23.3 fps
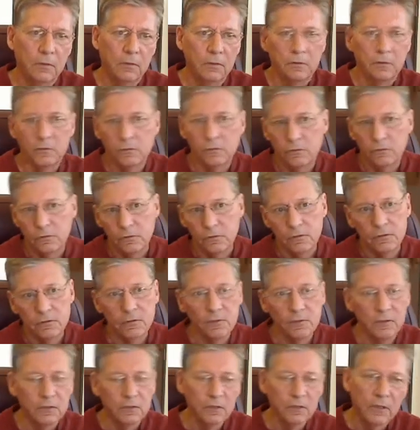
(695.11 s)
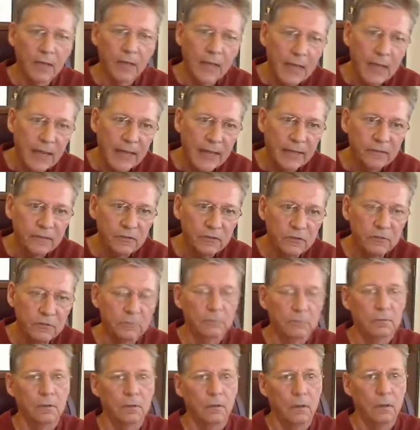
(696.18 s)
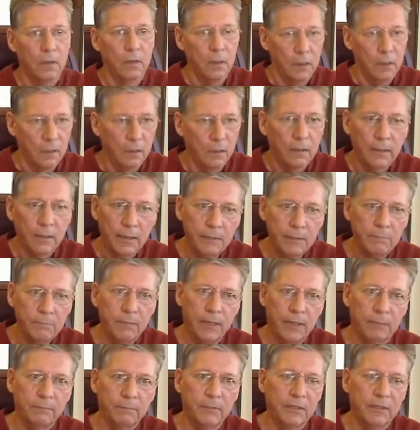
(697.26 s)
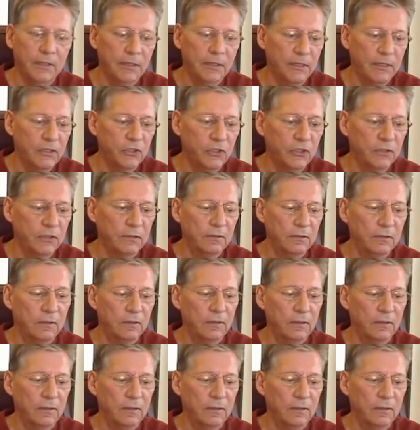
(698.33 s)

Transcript: All the students in this class are a population.